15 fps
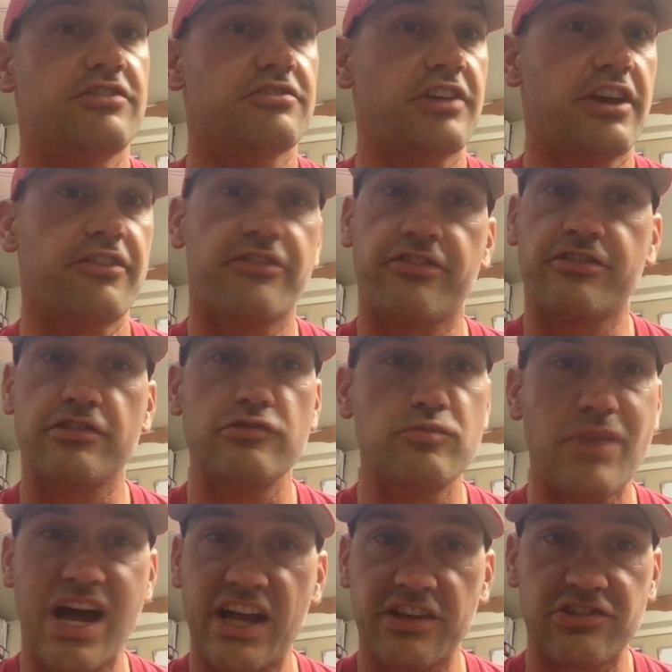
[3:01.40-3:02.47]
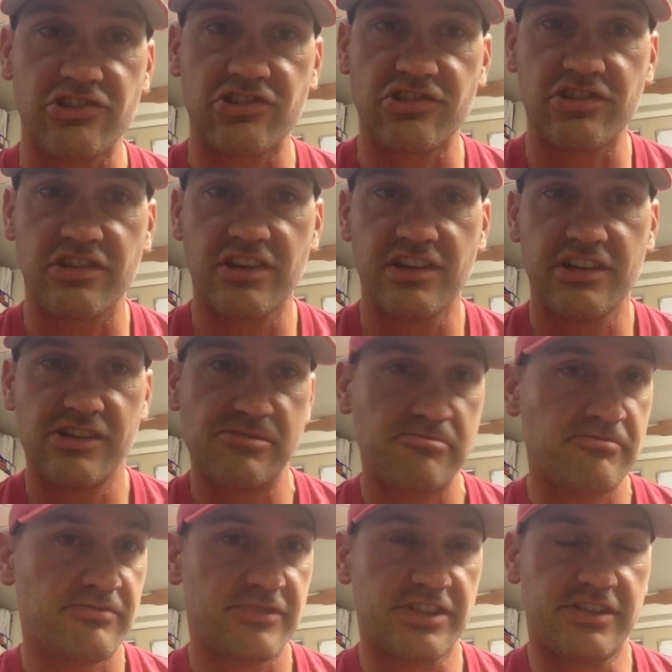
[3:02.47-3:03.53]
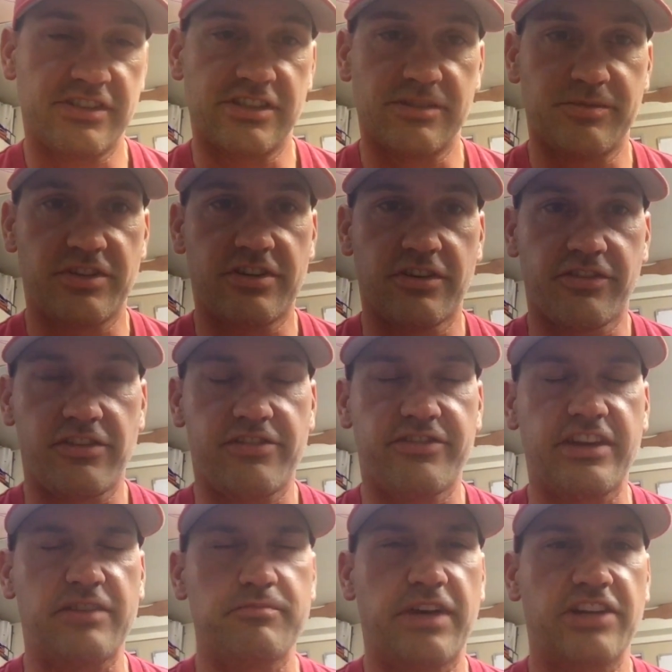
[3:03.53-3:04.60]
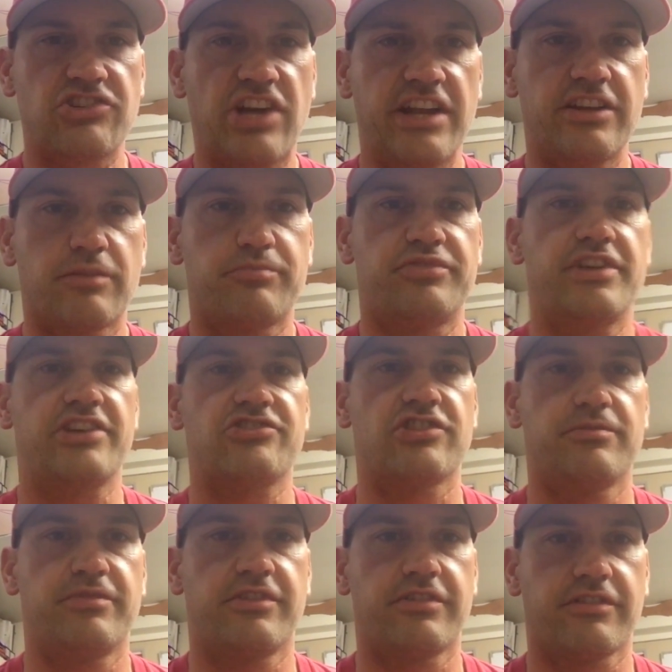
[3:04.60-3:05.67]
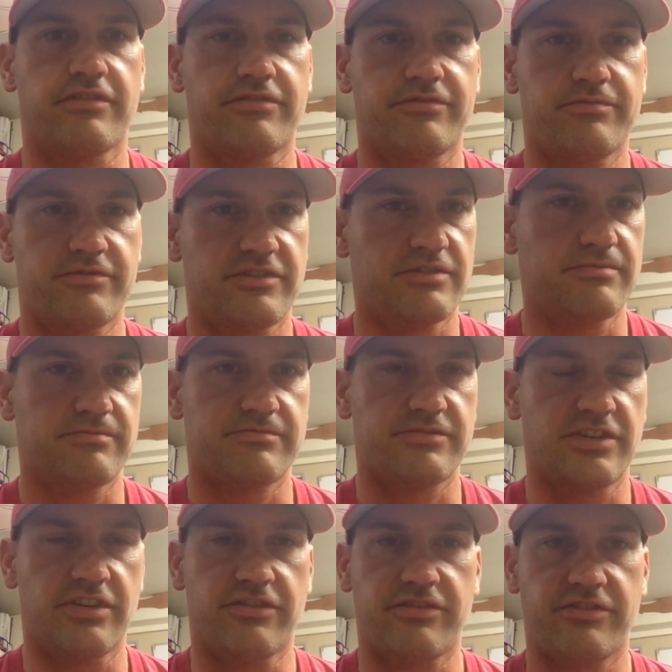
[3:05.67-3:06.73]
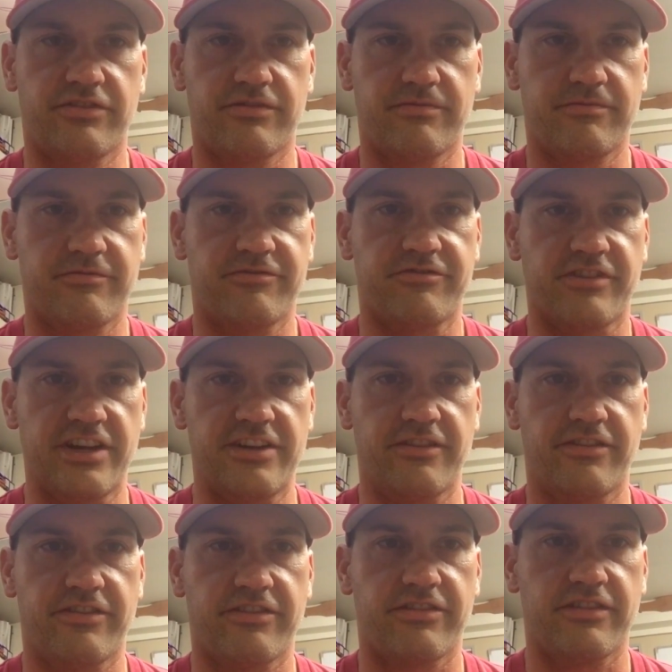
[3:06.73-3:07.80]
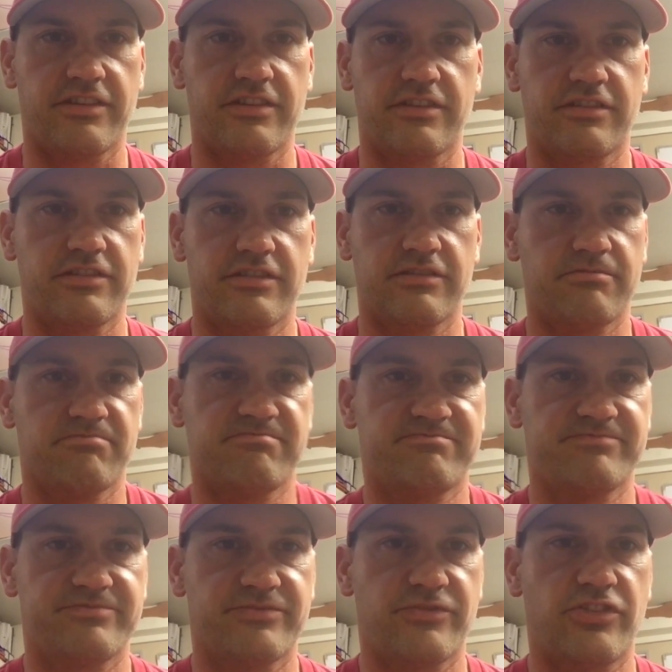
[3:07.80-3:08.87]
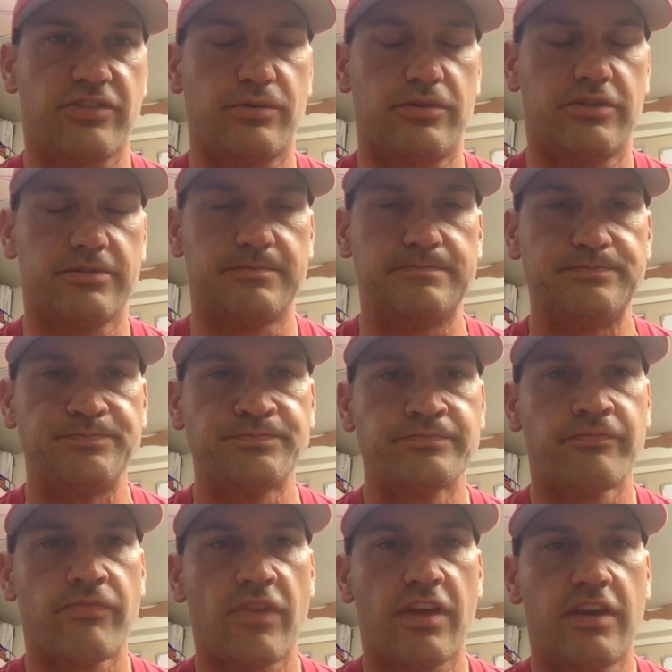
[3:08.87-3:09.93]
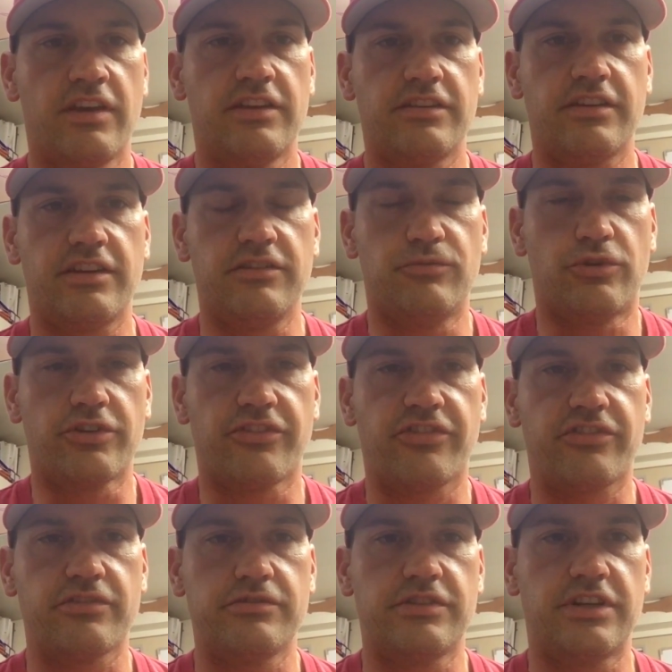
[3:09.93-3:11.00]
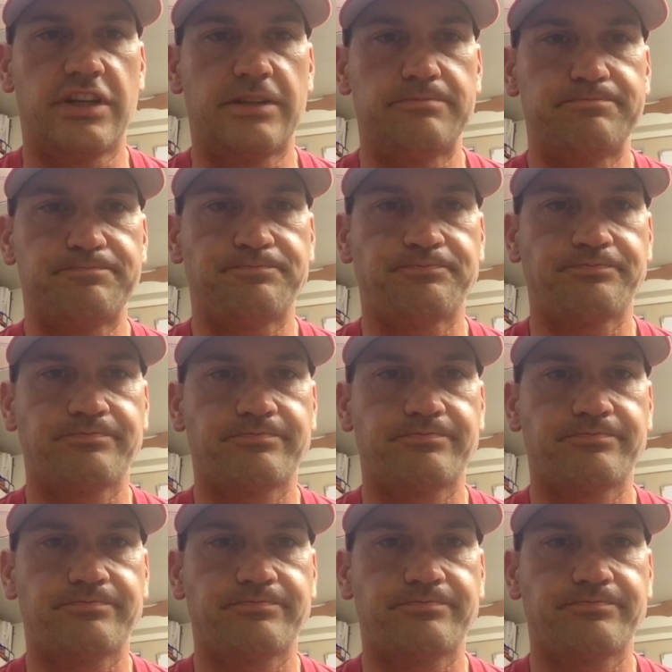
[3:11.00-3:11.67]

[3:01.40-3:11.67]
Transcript: trains too much, you know, because he's that much under pressure because of um, his friends and so on, that he wants to, um,